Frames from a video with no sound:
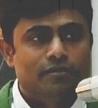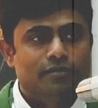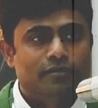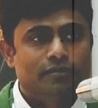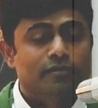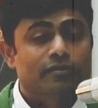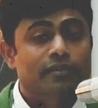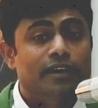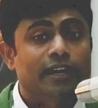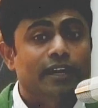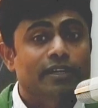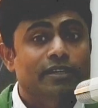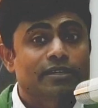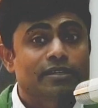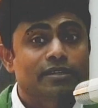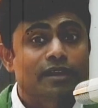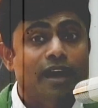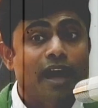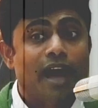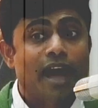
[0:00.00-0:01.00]
that
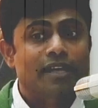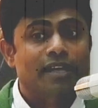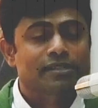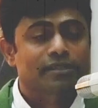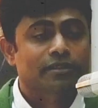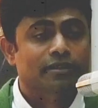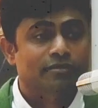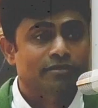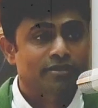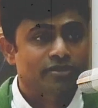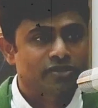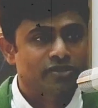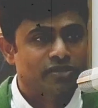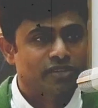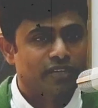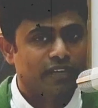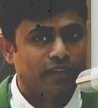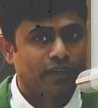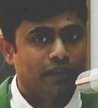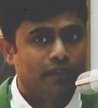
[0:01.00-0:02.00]
as a
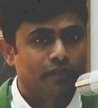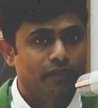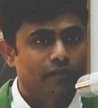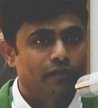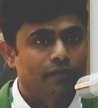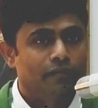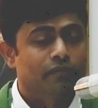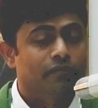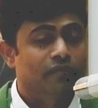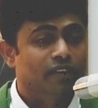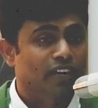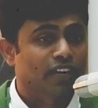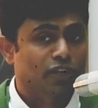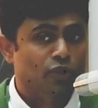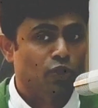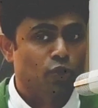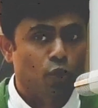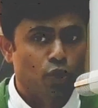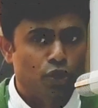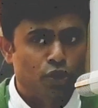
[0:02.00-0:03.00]
Christian, we are
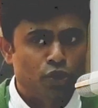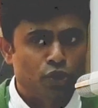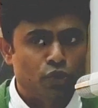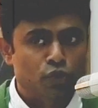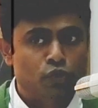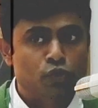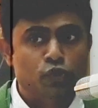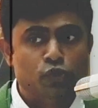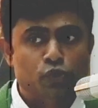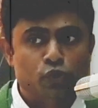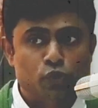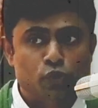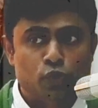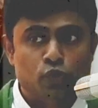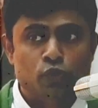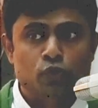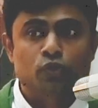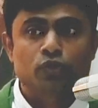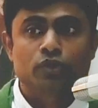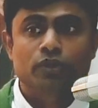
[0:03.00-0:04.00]
going to show
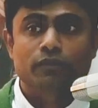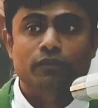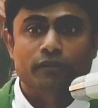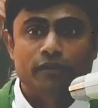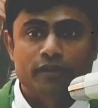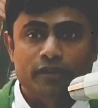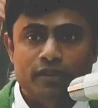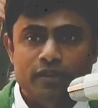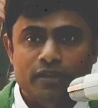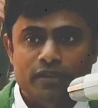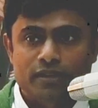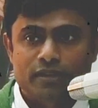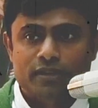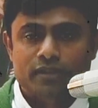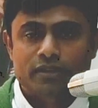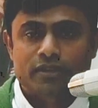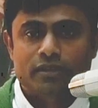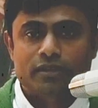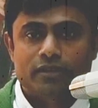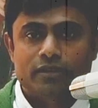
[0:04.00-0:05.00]
to the world
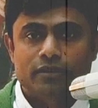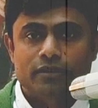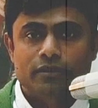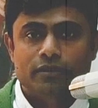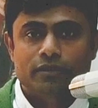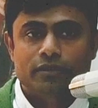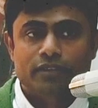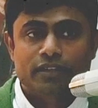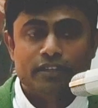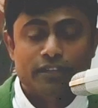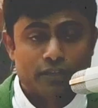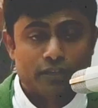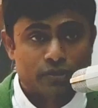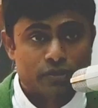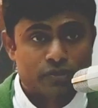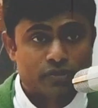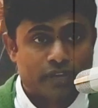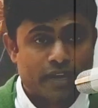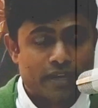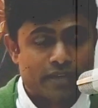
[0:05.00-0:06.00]
in the
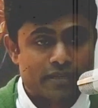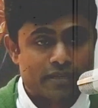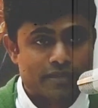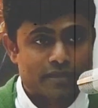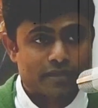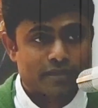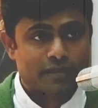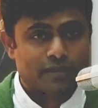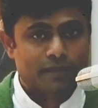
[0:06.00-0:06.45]
society.